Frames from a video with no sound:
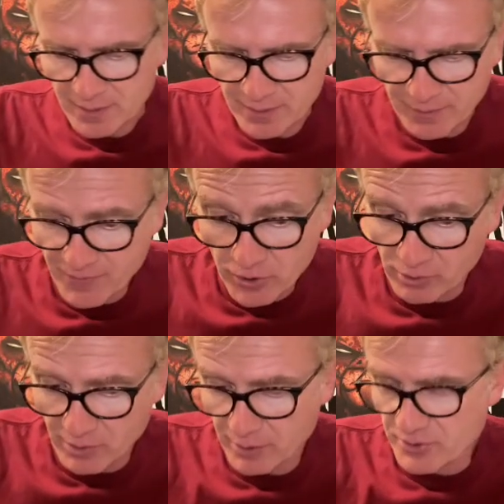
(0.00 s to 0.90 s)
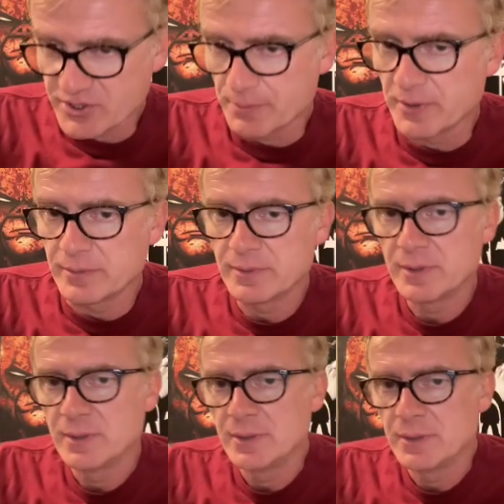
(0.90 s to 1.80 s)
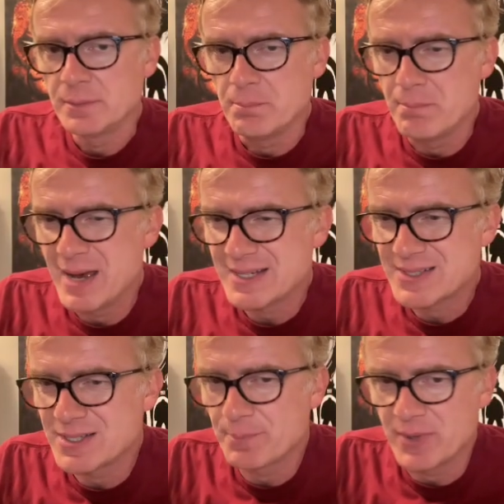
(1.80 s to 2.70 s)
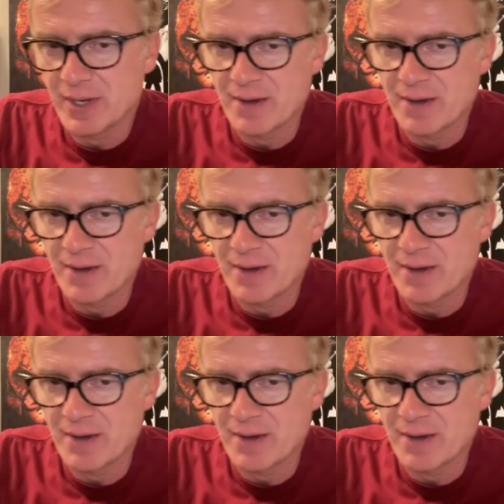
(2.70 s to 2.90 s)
They're fucking around or something. Matt something.